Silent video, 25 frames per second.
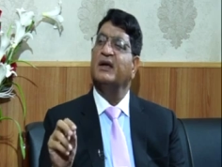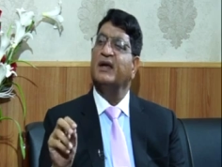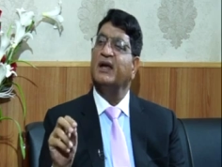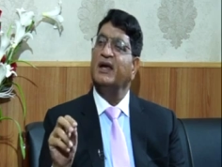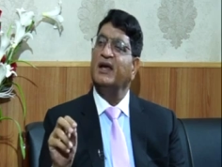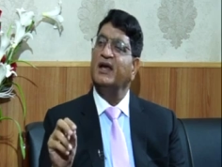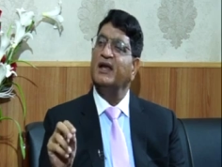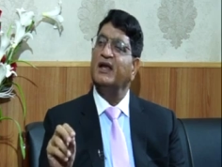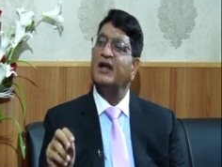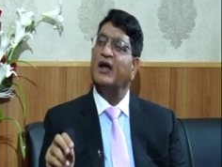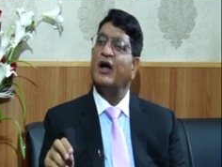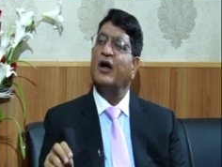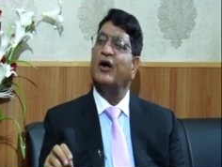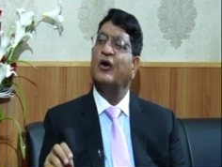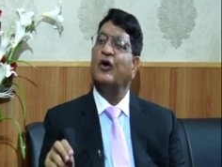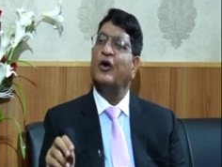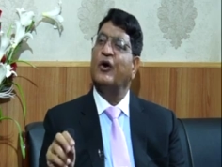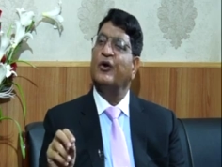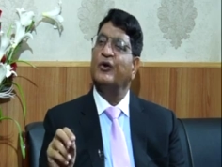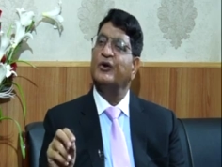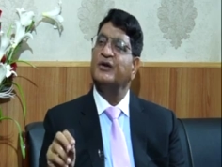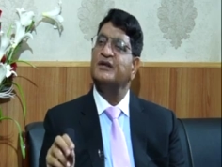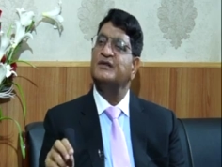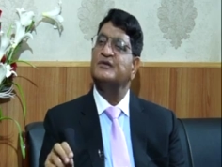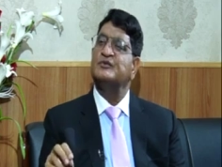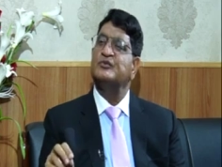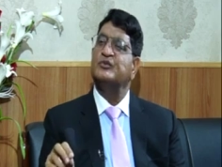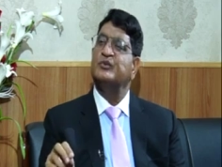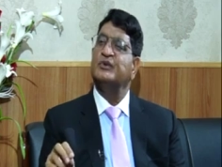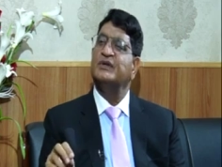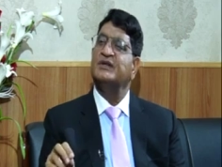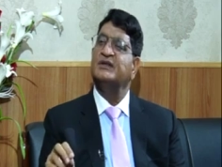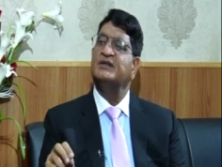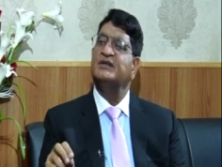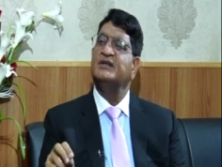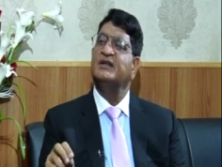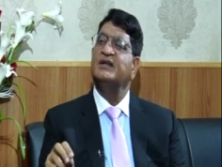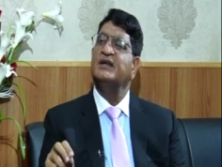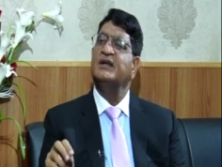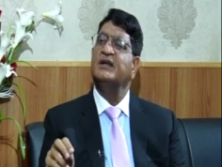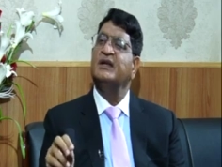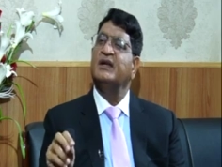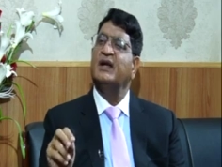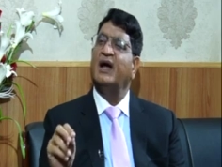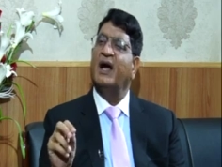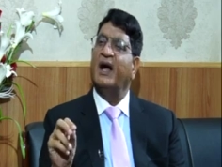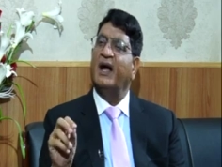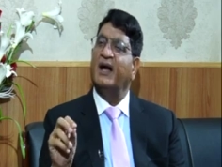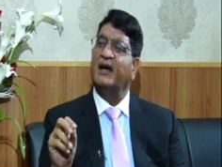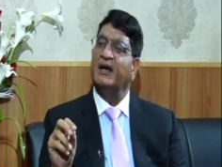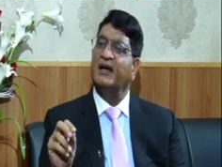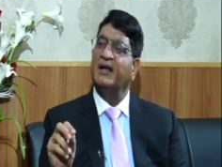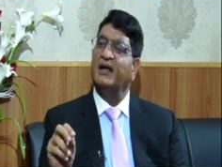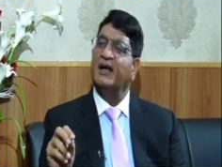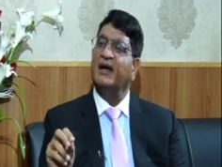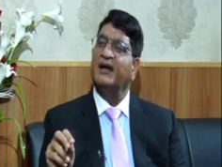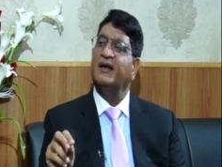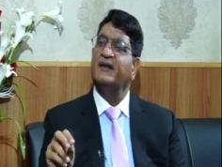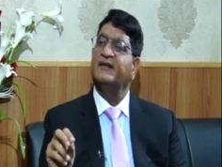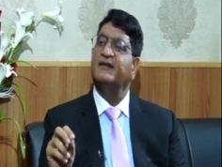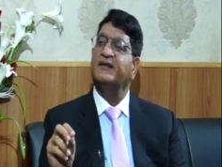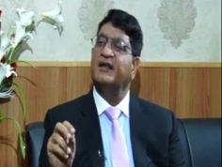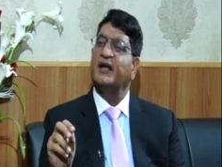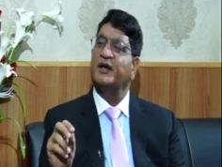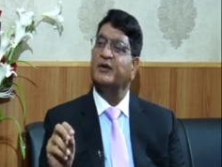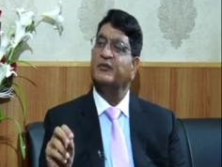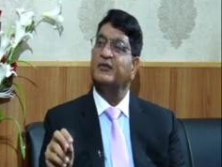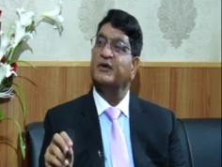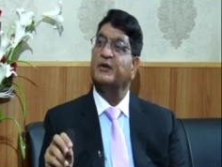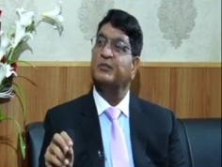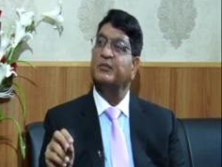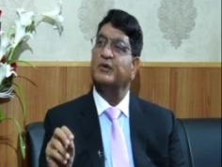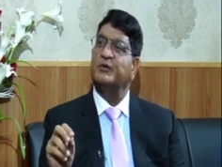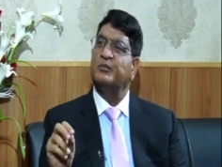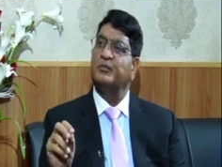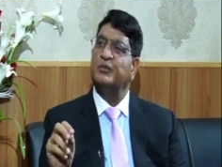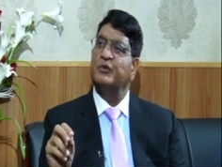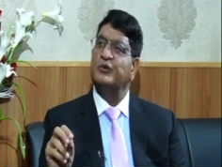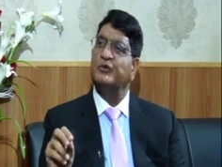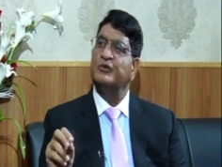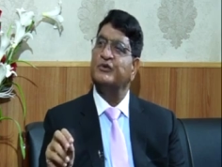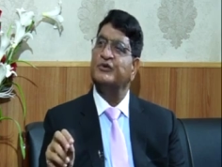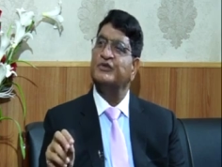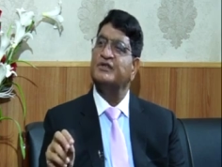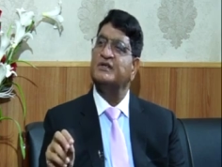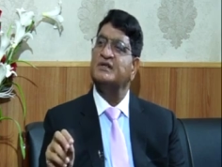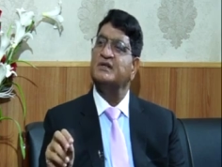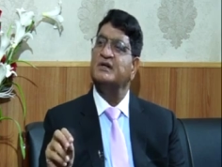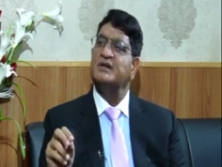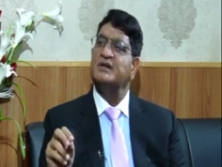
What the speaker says: in accordance with the ideas that were proposed